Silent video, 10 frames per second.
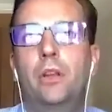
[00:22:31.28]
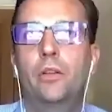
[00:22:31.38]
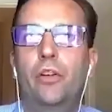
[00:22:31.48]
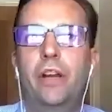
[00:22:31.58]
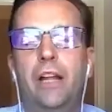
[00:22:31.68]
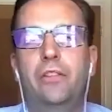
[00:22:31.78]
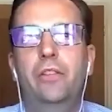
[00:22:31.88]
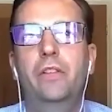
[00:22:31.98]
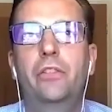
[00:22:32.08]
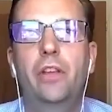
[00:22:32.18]
Very
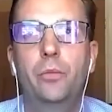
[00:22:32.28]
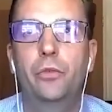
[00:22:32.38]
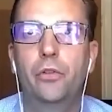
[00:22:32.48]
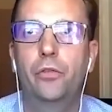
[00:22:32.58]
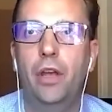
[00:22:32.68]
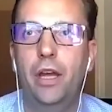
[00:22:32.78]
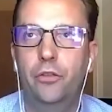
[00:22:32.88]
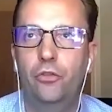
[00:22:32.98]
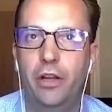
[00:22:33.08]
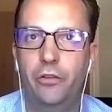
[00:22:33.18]
active in terms of
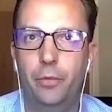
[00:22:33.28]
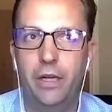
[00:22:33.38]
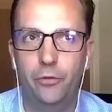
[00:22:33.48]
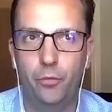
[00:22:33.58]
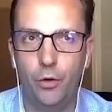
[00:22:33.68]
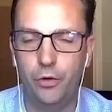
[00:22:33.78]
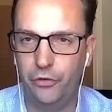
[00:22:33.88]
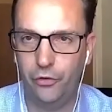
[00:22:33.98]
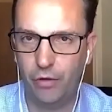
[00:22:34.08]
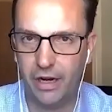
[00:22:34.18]
trying to speak to
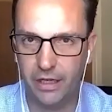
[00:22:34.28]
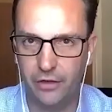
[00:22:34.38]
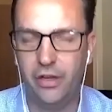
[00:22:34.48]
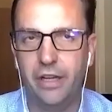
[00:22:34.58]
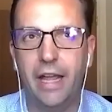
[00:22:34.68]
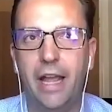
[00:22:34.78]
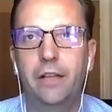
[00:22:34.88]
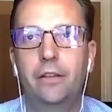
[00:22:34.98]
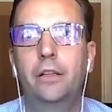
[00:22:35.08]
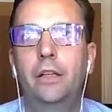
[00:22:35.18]
brokers as regularly as I
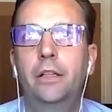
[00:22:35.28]
can.